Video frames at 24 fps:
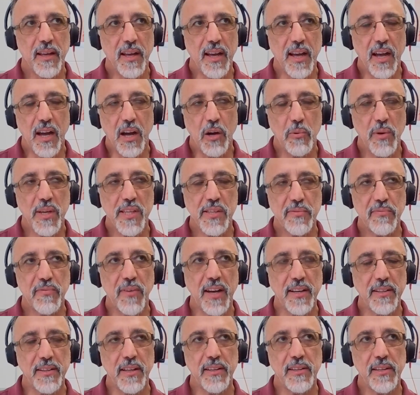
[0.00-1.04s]
I always
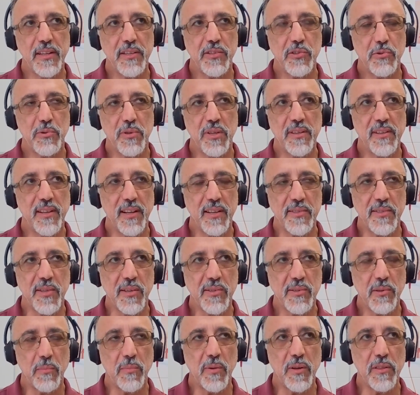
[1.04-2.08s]
find that history tells
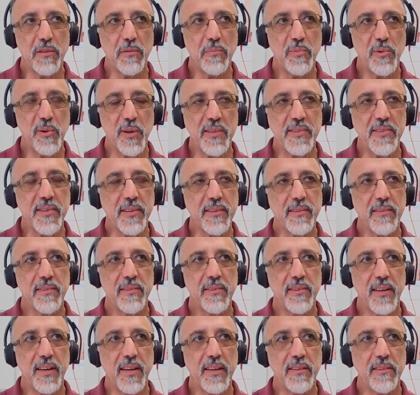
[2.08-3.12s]
us about the
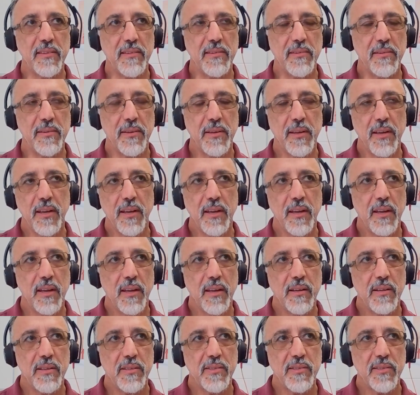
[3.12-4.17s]
present, and
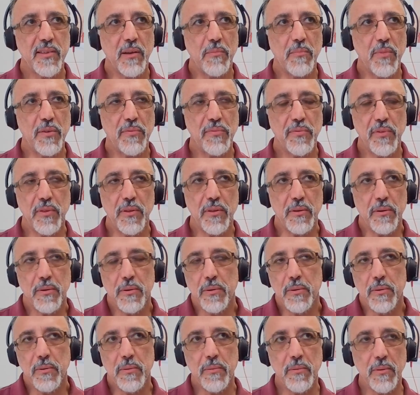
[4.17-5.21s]
some of
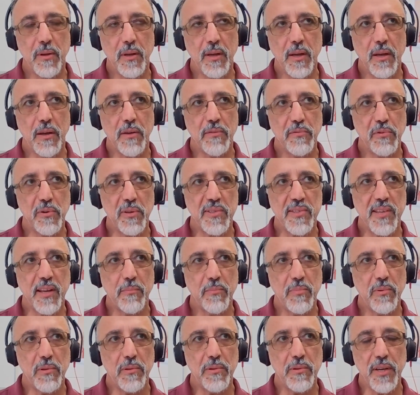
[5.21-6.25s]
the, for
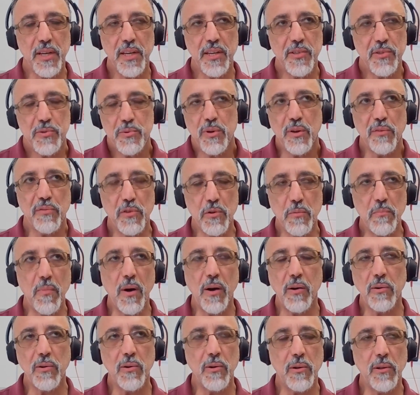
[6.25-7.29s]
example, the history of the
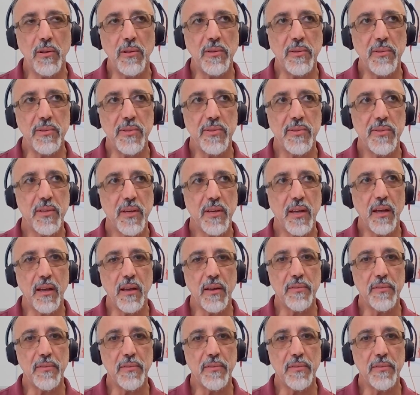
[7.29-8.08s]
Mongols.